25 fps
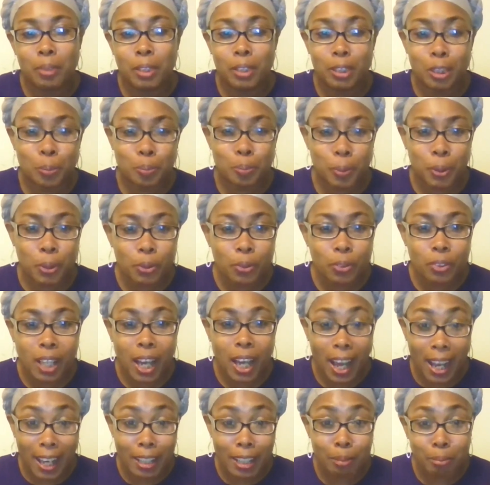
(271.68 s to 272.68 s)
dispute
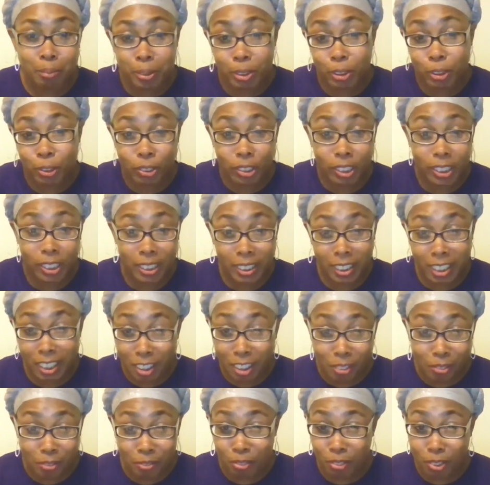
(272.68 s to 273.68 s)
items
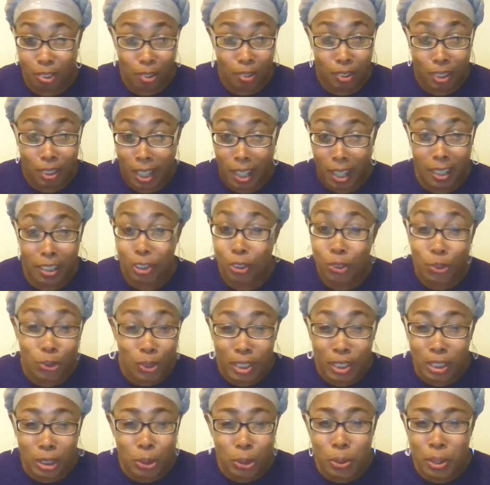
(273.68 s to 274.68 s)
yourself. Okay, you
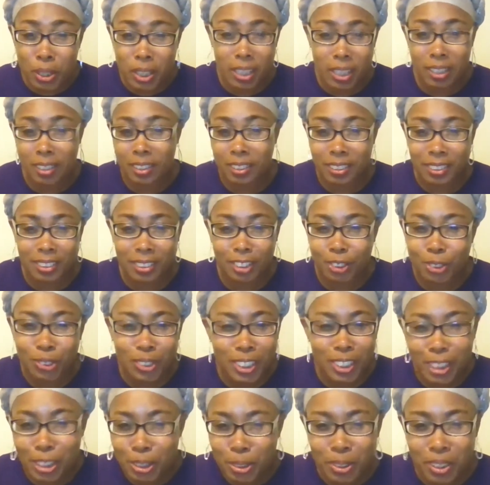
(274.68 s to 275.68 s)
can do this. You
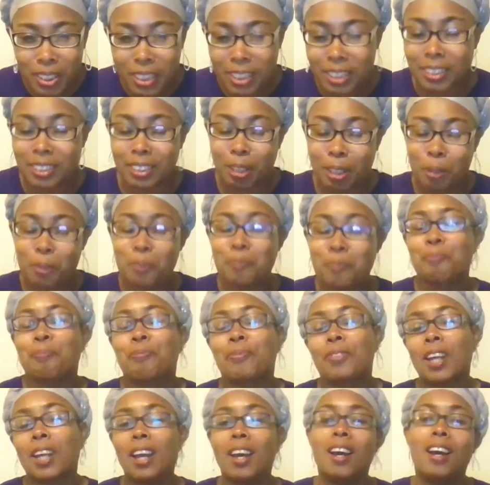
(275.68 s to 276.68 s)
can do this. So
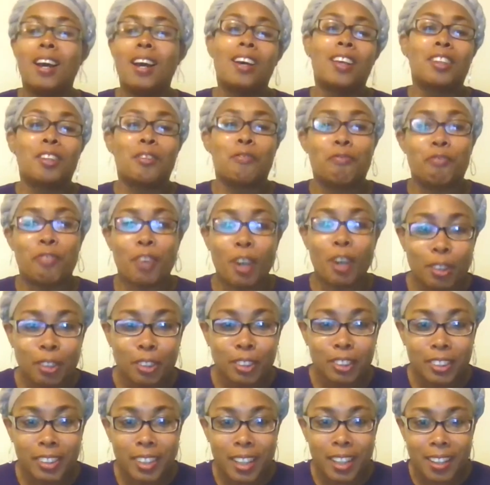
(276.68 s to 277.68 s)
the
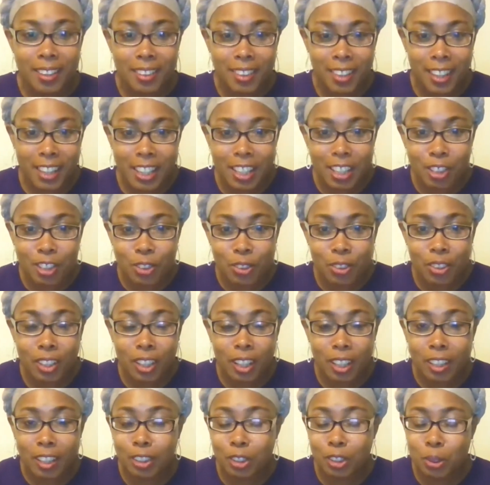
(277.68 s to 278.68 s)
first thing you're
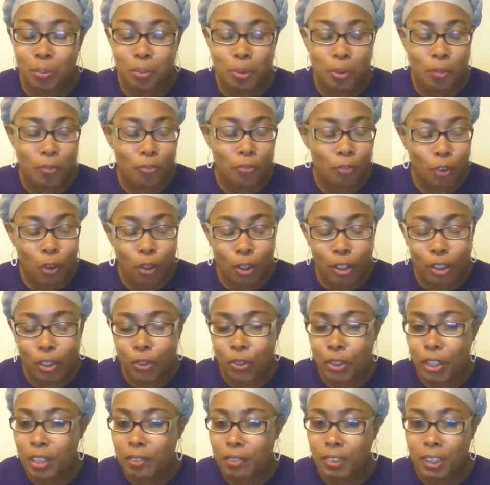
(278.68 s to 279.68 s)
going to do before
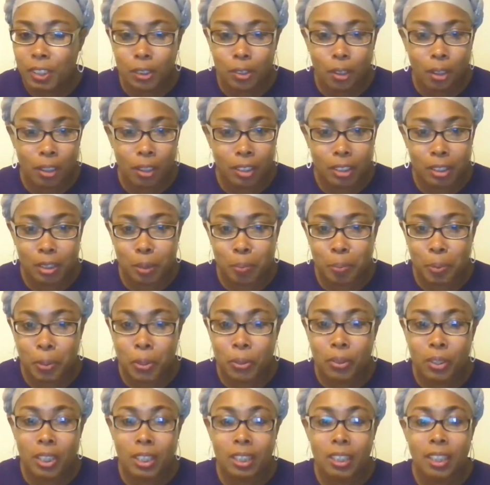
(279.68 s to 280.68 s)
you even start
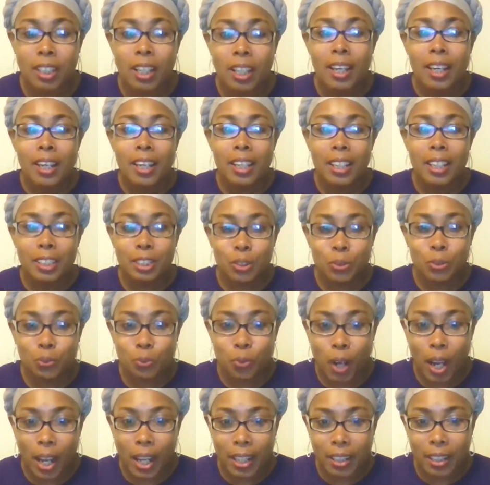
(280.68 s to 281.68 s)
disputing is
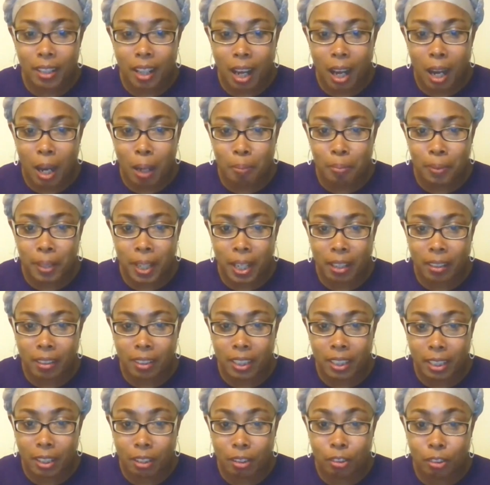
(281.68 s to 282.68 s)
write opt-out
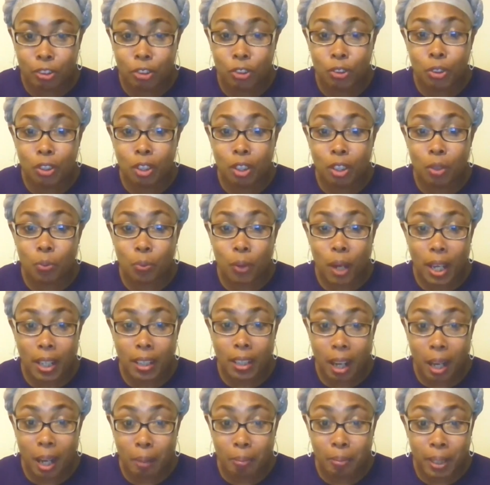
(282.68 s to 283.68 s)
letters. You're going to
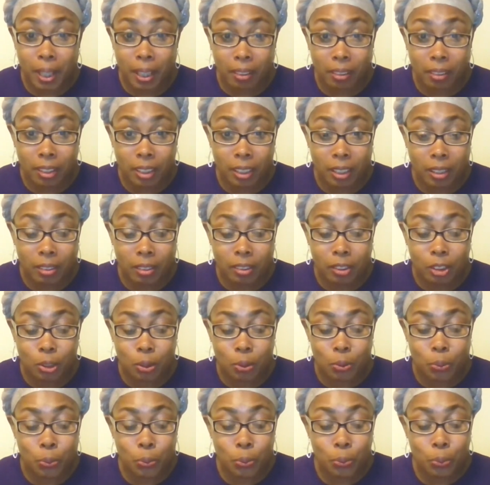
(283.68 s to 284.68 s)
write opt-out letter
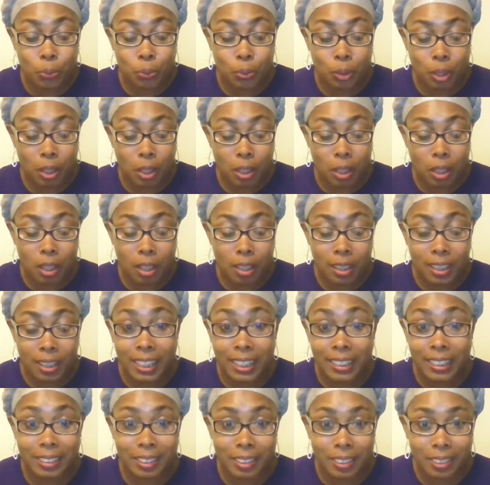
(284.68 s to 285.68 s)
to
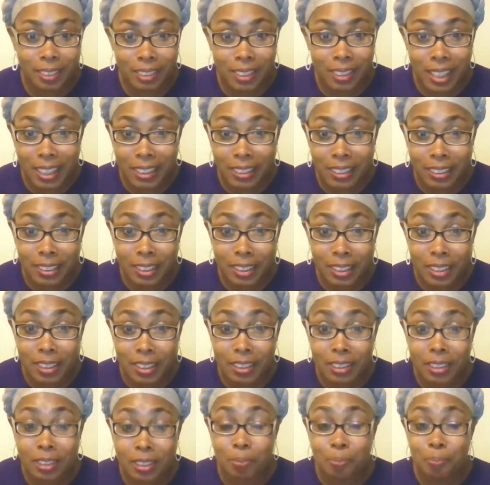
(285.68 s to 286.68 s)

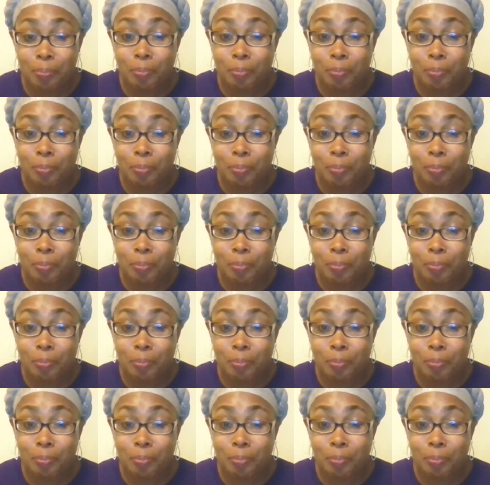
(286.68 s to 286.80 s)
LexisNexis,